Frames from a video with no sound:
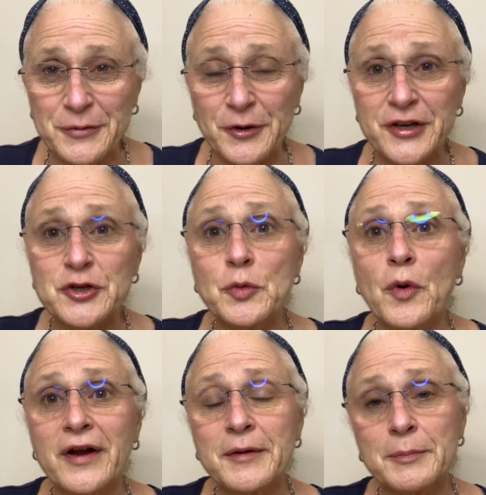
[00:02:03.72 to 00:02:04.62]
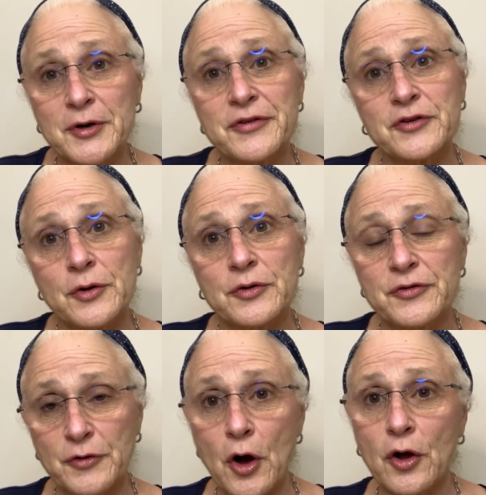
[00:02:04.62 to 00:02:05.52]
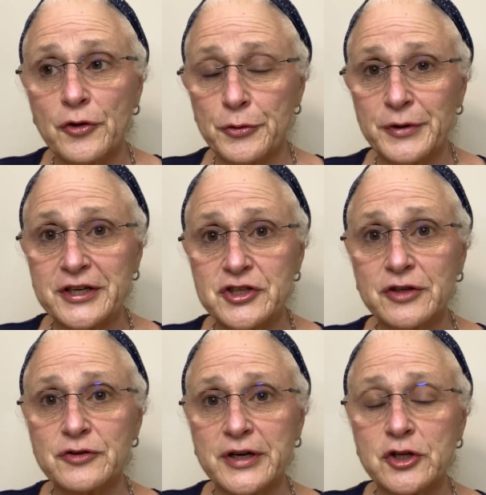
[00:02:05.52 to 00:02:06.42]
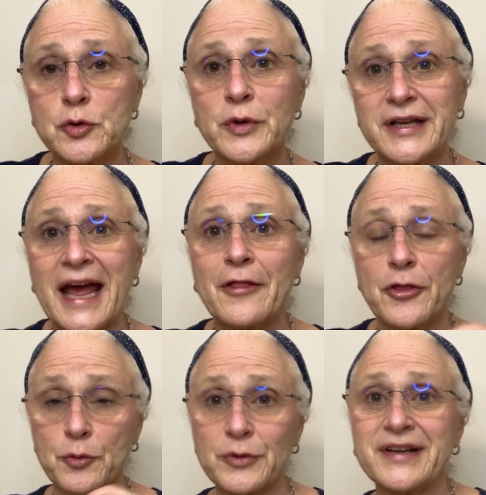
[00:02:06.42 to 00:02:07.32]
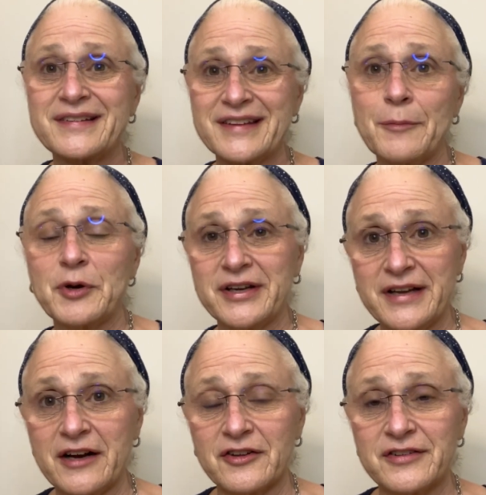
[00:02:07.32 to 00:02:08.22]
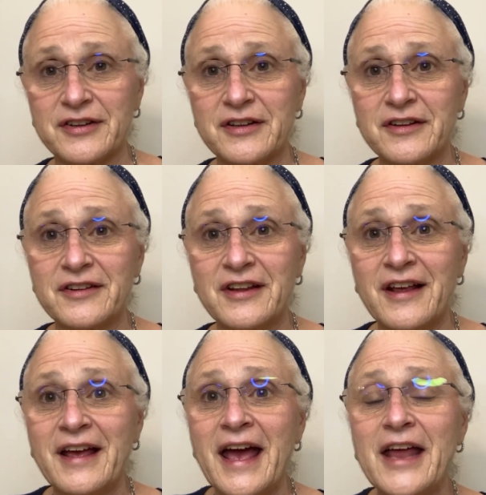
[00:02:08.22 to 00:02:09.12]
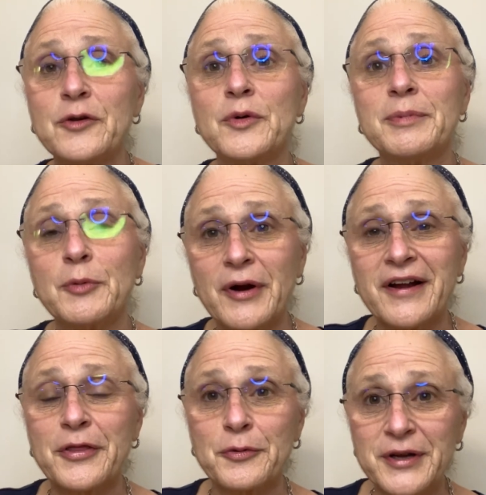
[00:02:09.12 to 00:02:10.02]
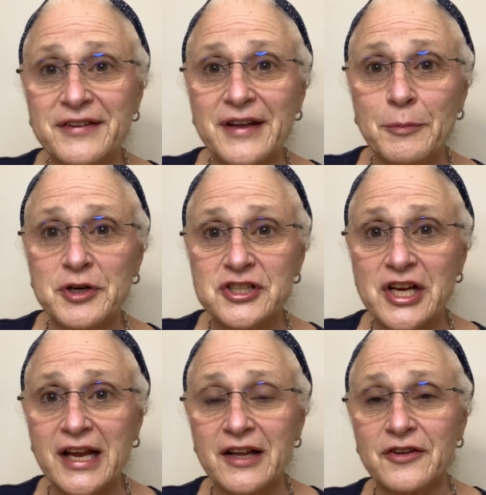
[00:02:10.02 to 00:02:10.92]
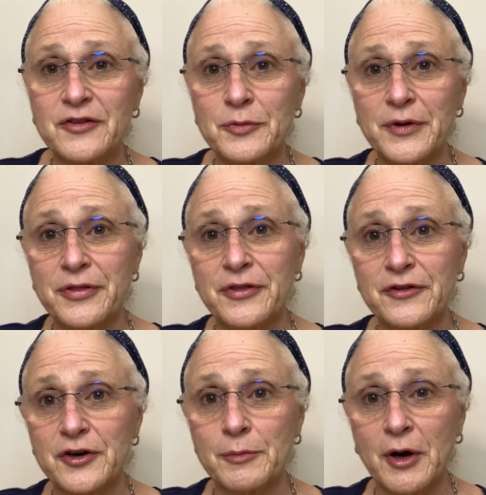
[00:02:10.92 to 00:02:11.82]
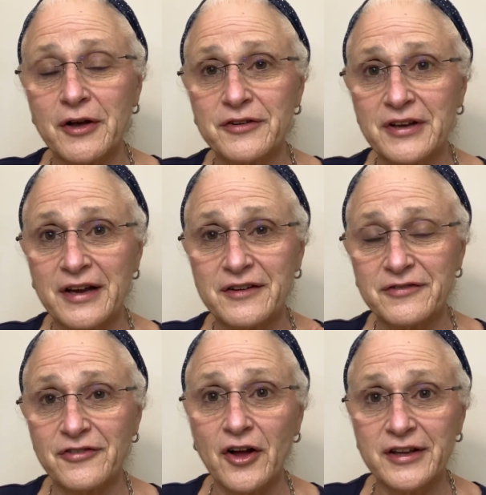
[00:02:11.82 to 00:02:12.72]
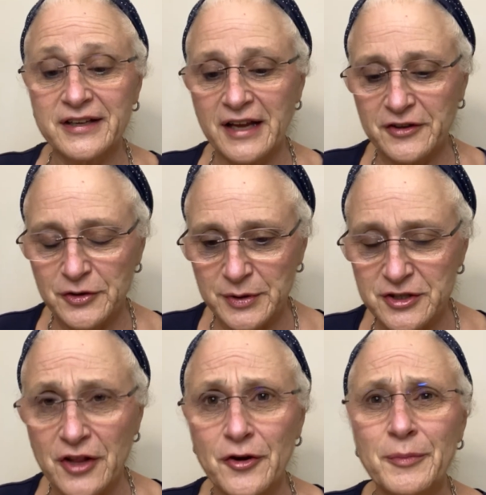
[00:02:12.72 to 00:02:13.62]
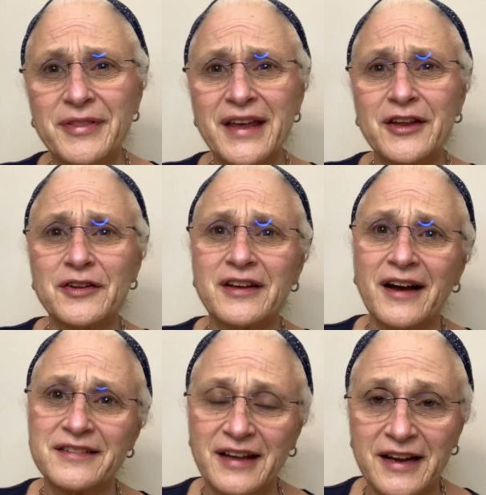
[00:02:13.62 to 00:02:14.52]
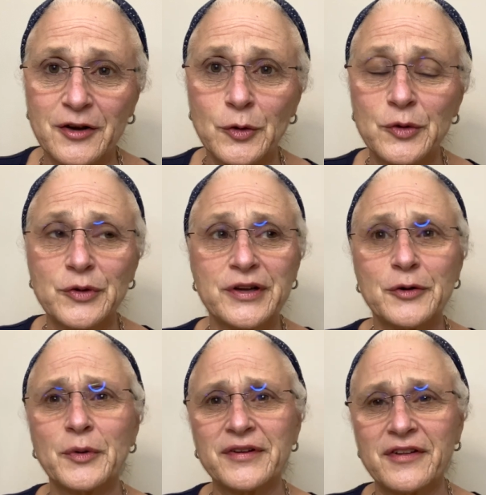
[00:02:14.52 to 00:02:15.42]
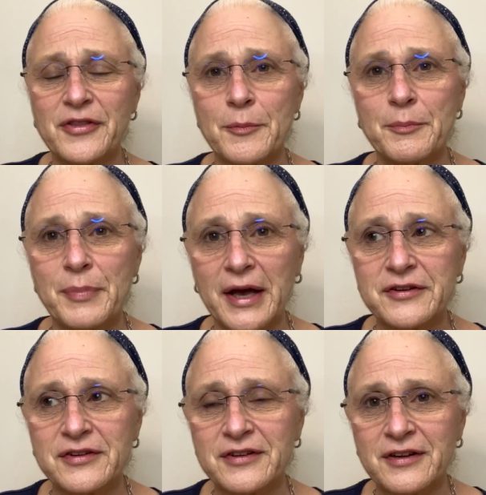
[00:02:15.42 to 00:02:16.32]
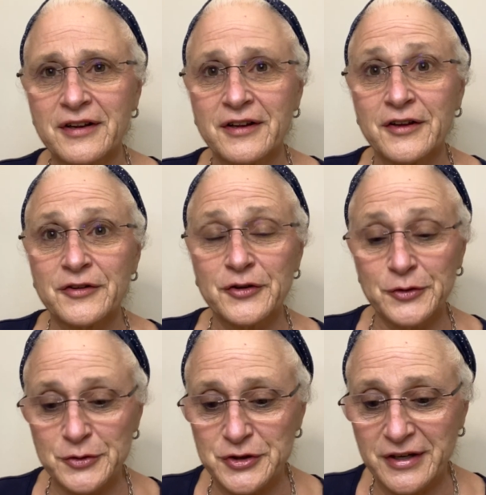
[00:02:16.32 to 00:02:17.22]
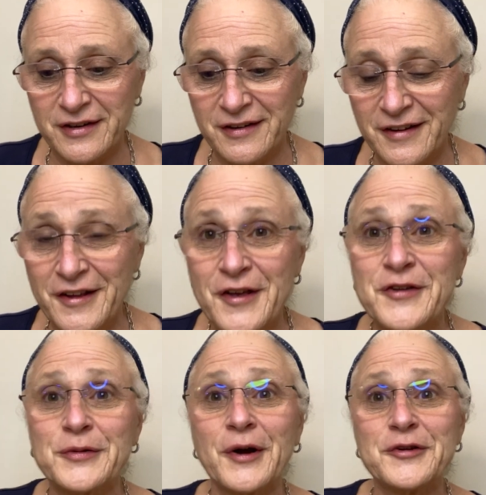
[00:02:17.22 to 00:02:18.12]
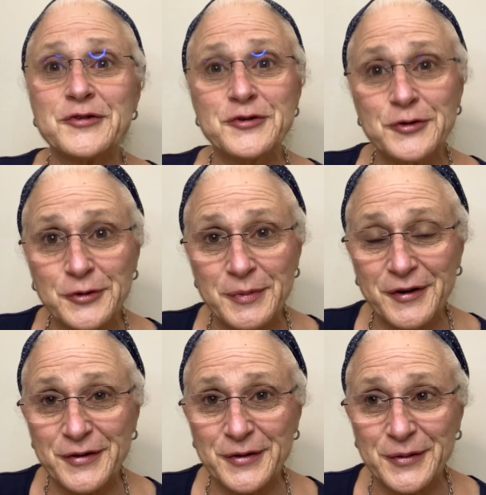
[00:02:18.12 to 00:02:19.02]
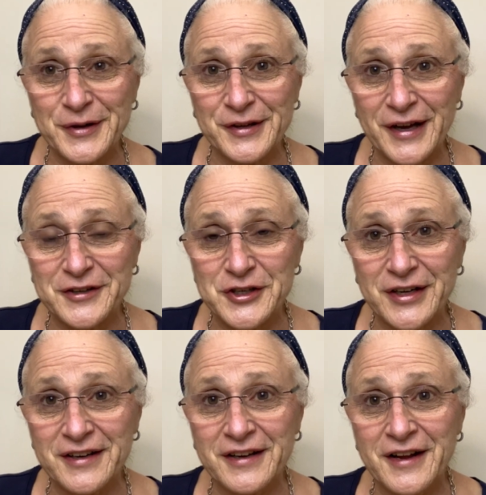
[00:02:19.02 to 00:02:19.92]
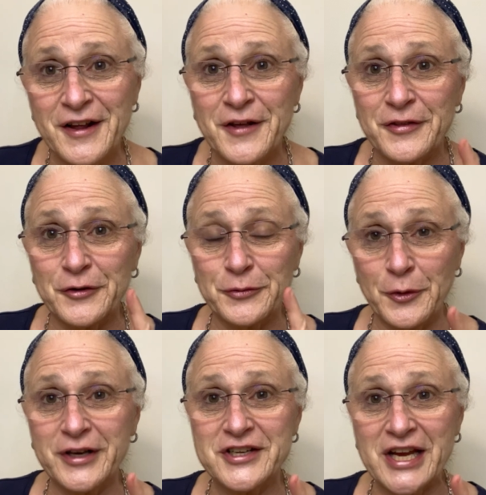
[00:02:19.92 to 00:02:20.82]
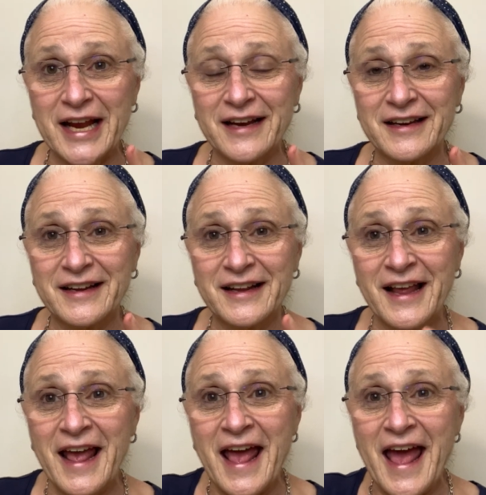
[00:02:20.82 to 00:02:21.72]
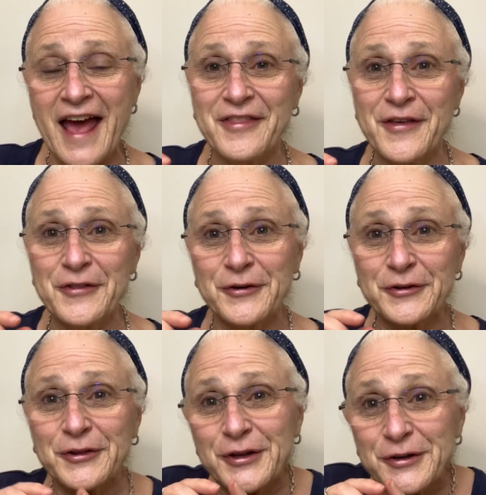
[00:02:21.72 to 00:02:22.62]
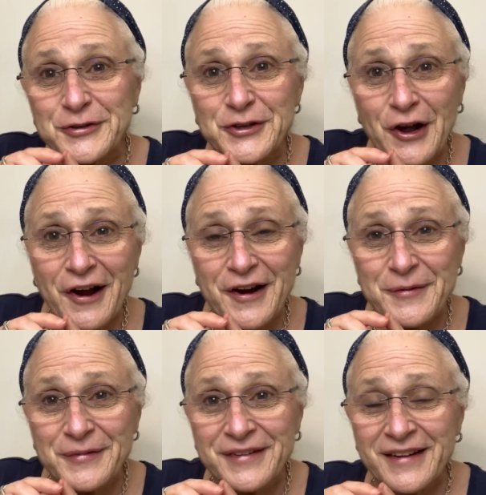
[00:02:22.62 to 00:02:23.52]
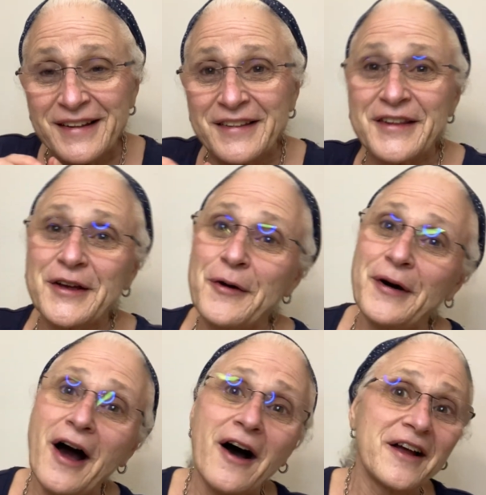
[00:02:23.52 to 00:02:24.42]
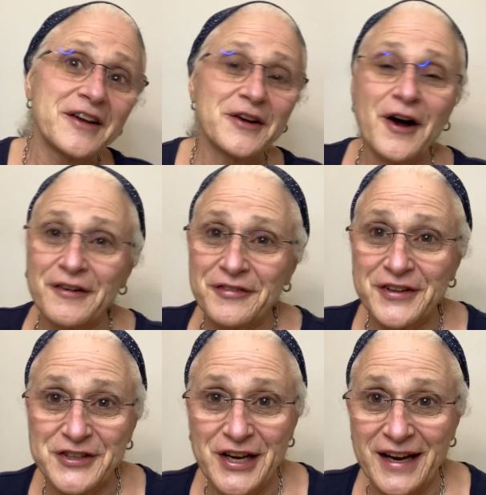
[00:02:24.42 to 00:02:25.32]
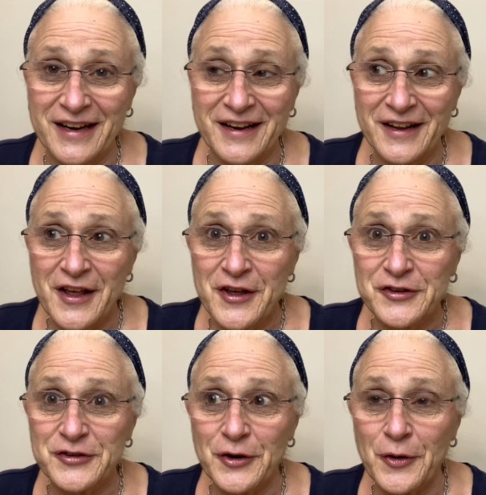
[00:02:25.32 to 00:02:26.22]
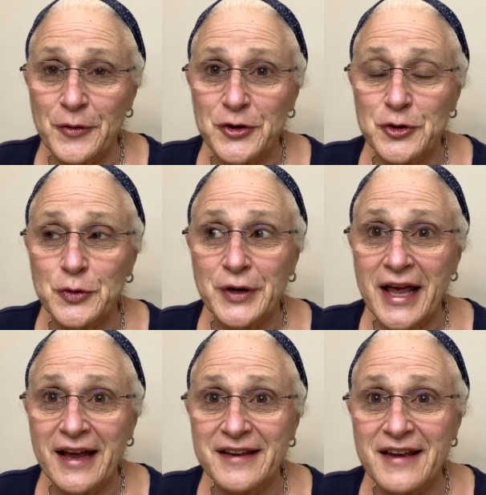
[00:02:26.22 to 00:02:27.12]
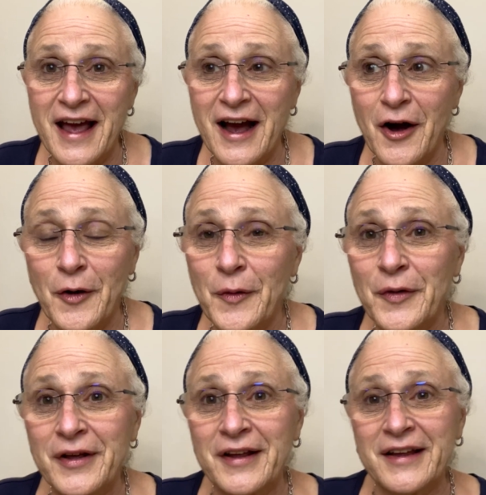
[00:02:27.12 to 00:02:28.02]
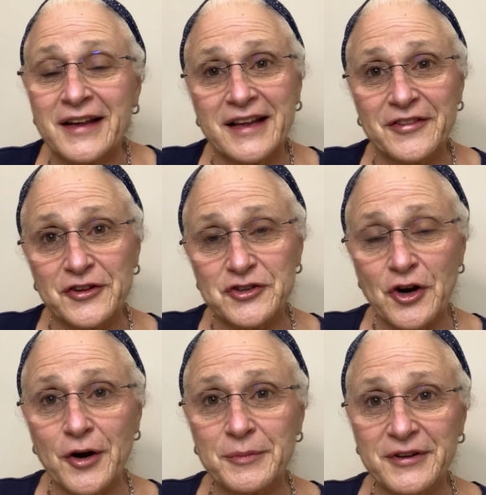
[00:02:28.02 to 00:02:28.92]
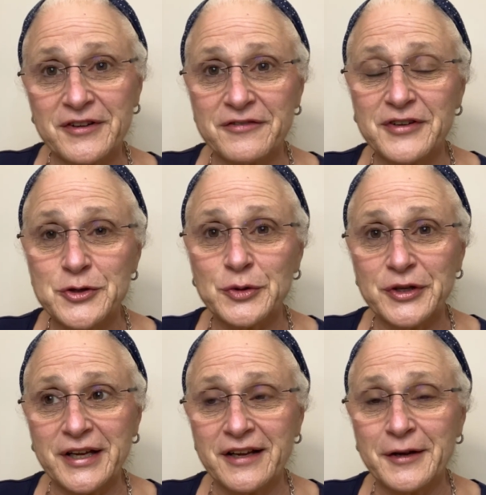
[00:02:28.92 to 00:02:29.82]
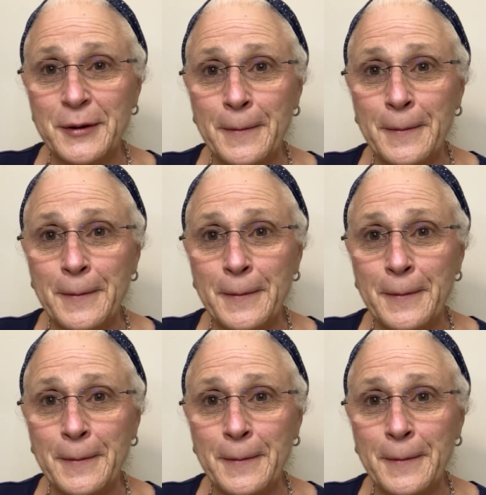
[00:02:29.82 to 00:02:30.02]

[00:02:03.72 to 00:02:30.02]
were, and you wanted birthstones for all 3 children, you would get 3 separate necklaces, and you would be wearing 3 separate chains with the little balls kind of falling next to each other, but they got tangled and it wasn't the best solution. So our new birthstone collection, there's 1 chain, and then there's little charms that go on and off the chain. So you can now get the charms individually